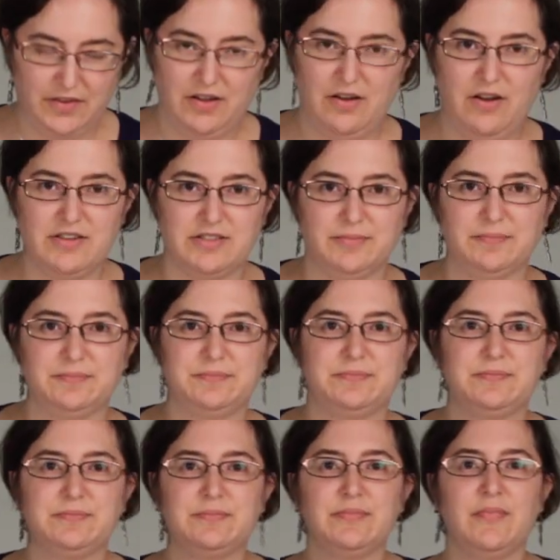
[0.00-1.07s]
Awesome.
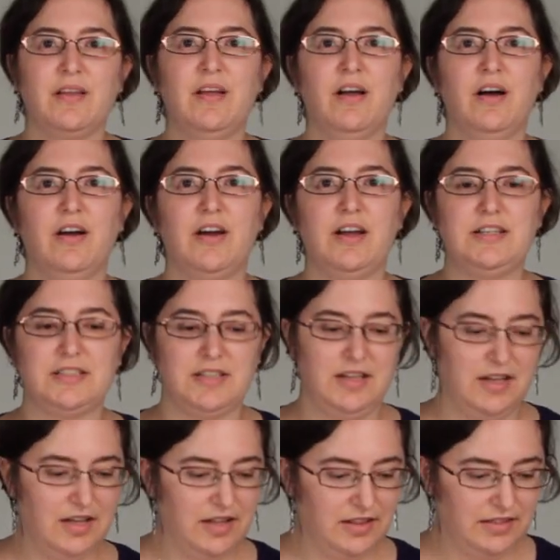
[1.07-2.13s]
All right,
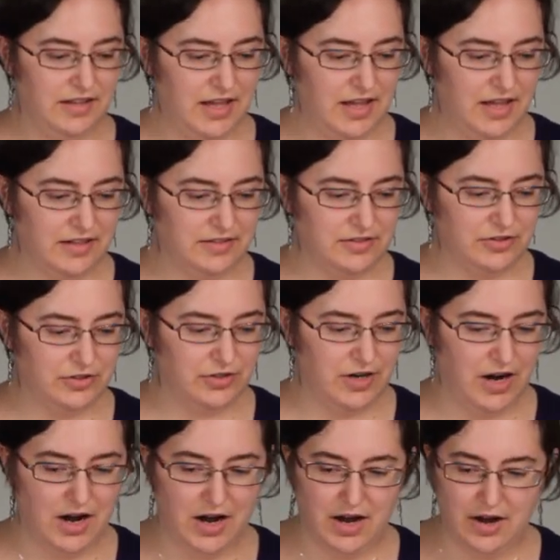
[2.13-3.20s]
let's
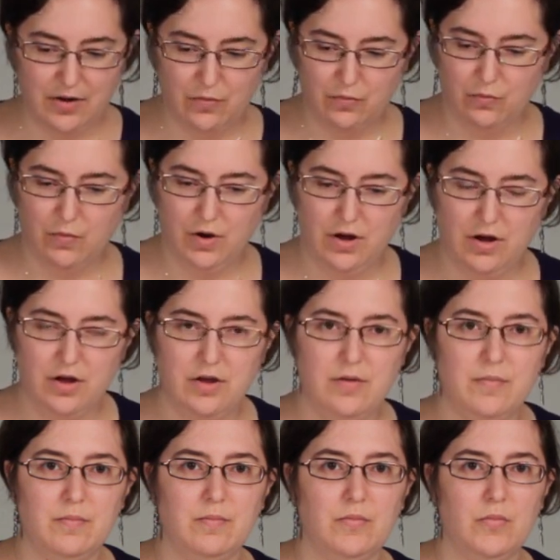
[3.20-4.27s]
try one
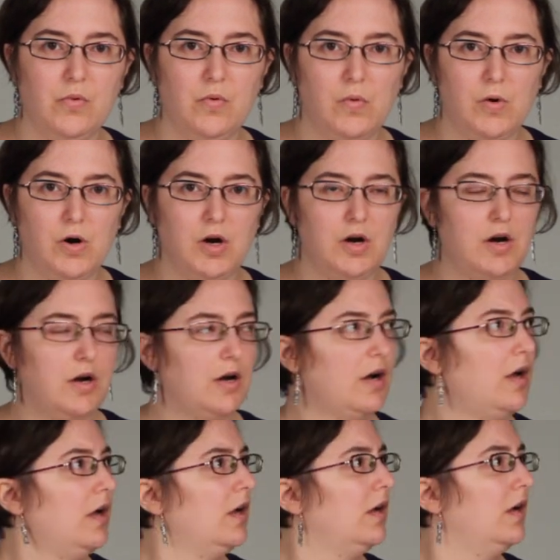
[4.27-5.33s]
more.
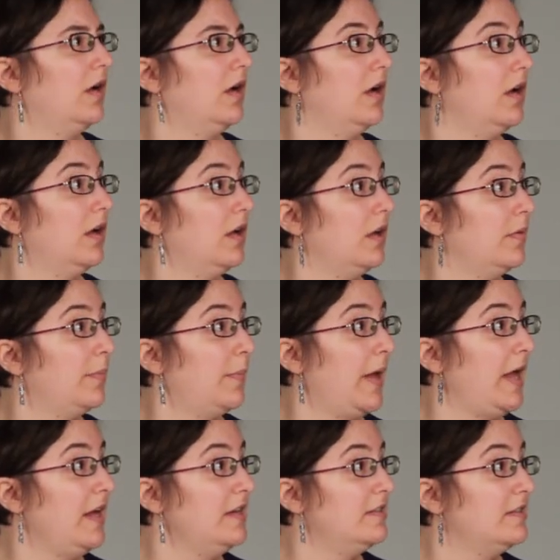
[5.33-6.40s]
Uh,
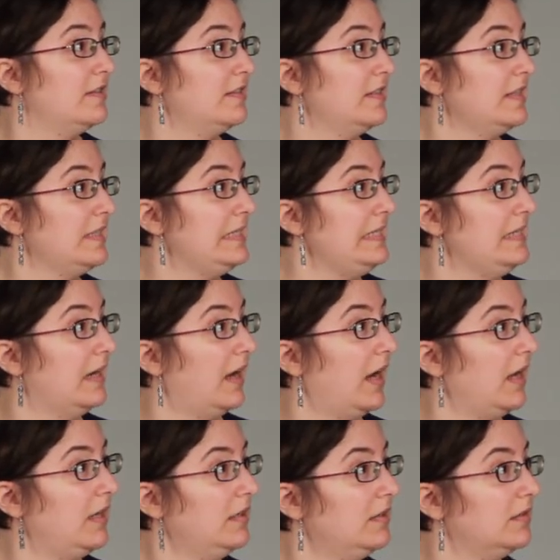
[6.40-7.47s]
page
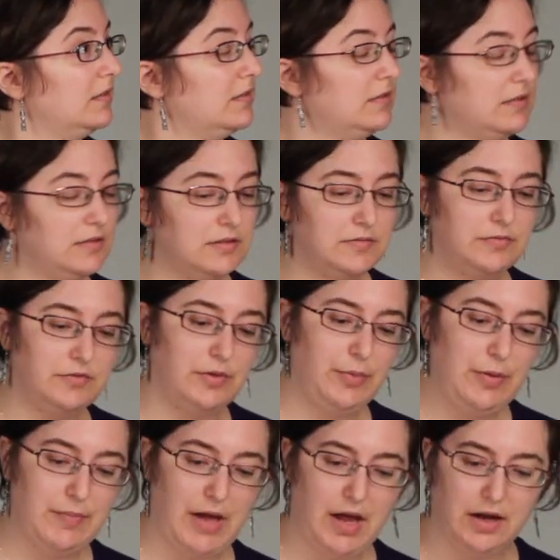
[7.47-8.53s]
69,
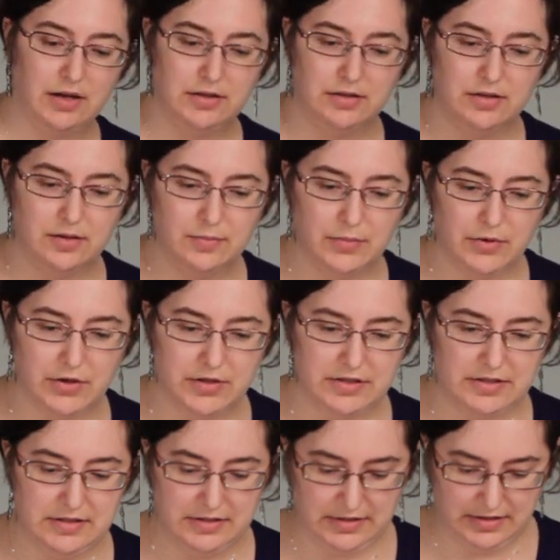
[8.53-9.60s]
flipping back, number
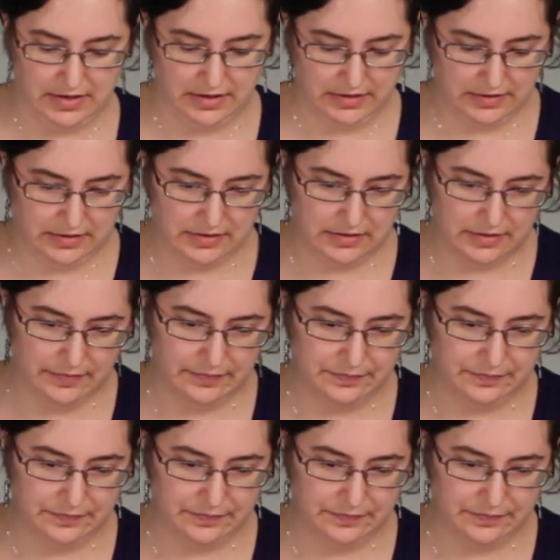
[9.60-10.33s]
six.